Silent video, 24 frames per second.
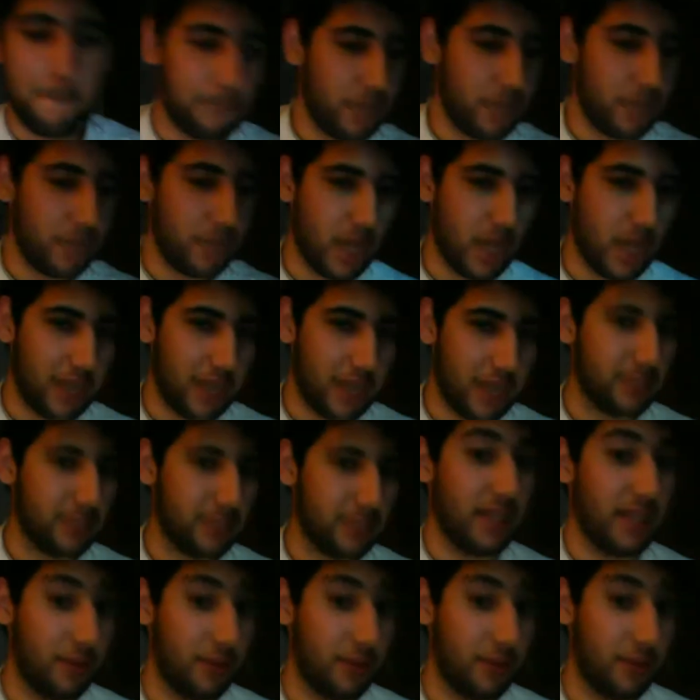But
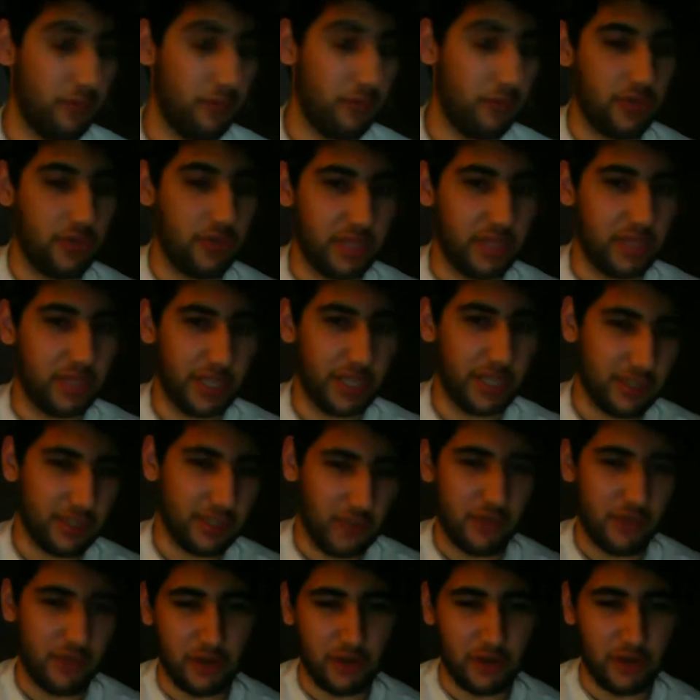that really like I
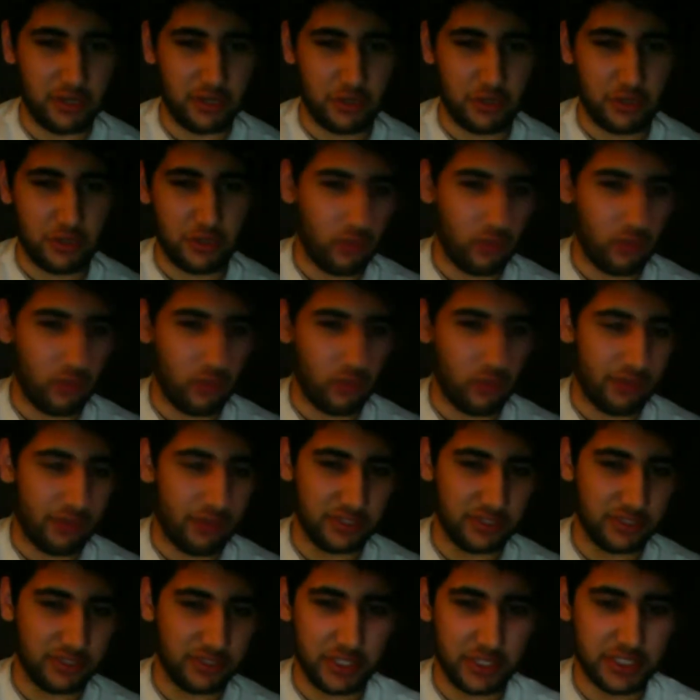want to know why was the
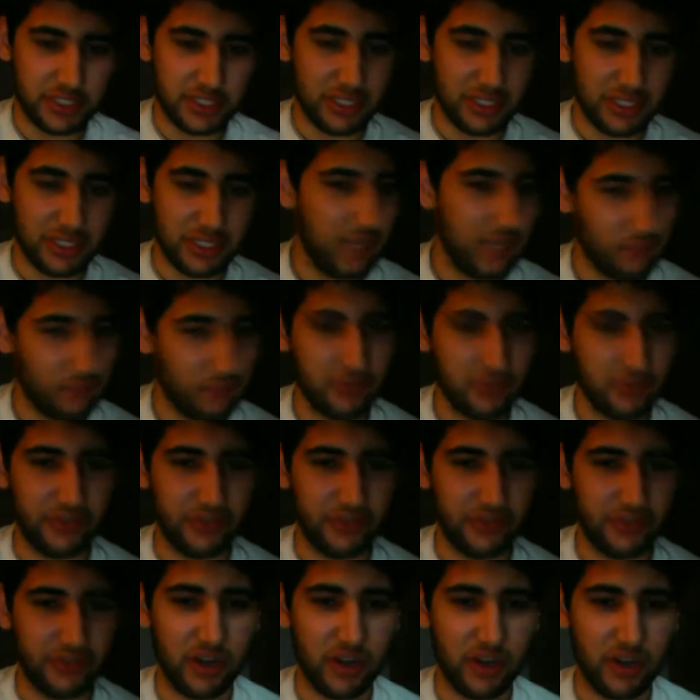reason, and we figure
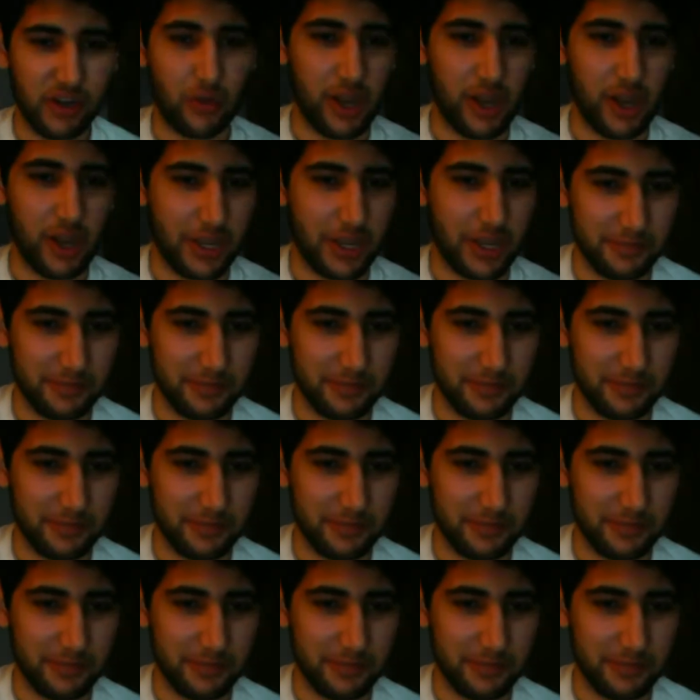out why.